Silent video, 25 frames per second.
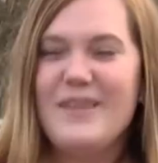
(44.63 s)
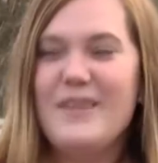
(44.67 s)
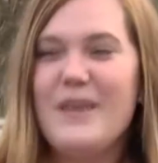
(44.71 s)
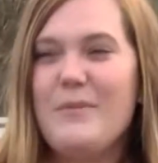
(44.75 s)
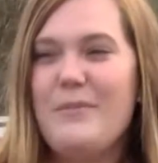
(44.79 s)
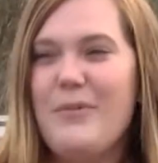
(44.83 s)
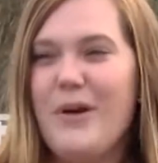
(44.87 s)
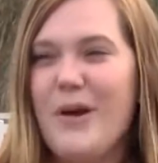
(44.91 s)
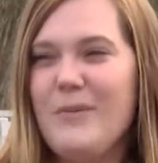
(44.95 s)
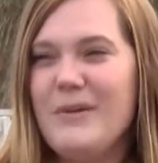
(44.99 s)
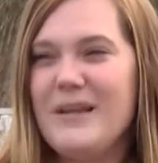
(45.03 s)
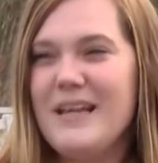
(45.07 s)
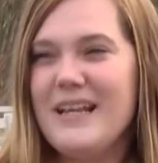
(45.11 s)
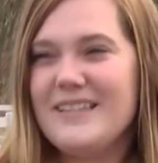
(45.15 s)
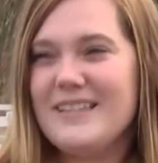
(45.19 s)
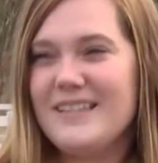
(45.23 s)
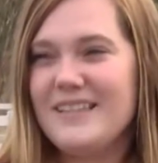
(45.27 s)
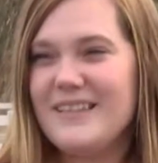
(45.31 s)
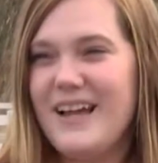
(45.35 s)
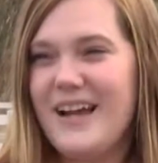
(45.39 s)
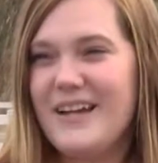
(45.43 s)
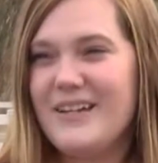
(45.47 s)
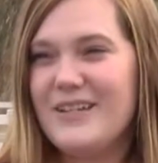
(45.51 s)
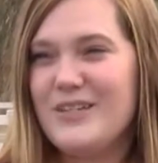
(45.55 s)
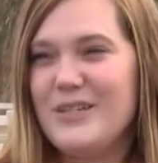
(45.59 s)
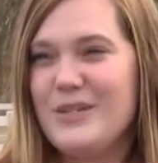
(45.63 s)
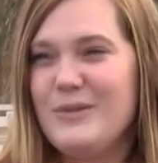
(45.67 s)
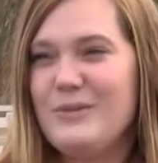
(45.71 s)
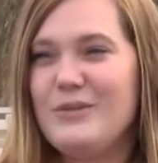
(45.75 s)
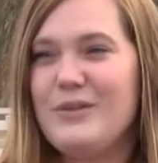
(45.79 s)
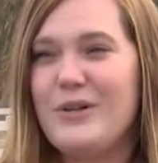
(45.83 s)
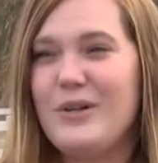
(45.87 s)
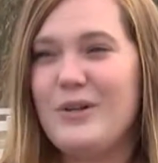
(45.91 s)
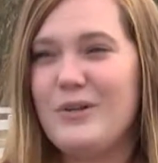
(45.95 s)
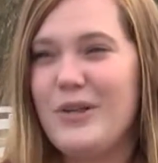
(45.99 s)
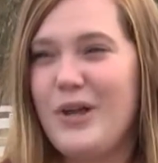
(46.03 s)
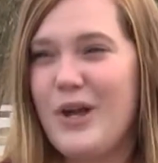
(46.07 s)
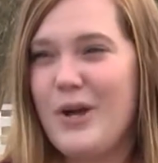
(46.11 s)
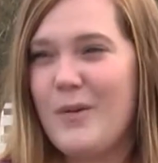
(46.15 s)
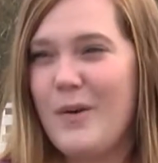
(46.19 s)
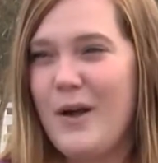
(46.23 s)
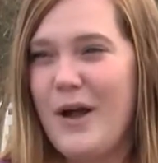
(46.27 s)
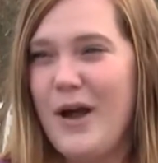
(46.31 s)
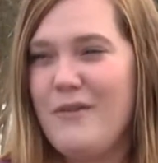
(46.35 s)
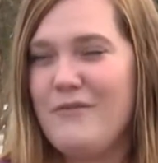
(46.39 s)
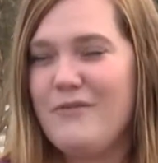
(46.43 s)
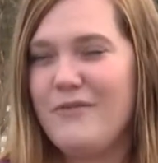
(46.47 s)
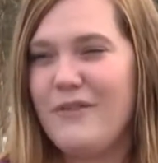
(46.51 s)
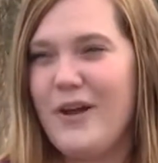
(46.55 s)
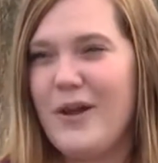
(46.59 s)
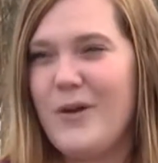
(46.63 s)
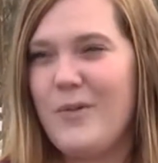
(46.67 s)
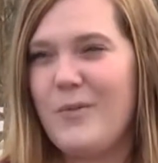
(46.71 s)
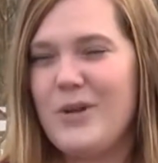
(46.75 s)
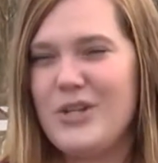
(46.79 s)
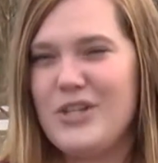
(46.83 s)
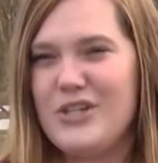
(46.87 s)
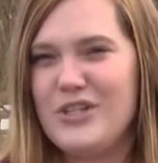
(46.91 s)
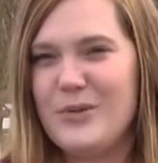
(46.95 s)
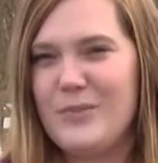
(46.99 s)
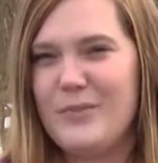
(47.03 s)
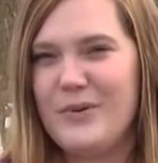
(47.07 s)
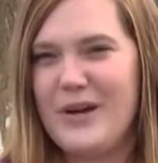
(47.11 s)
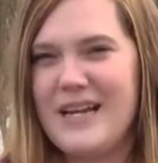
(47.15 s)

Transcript: That probably has a lot to do with our low upfront windshield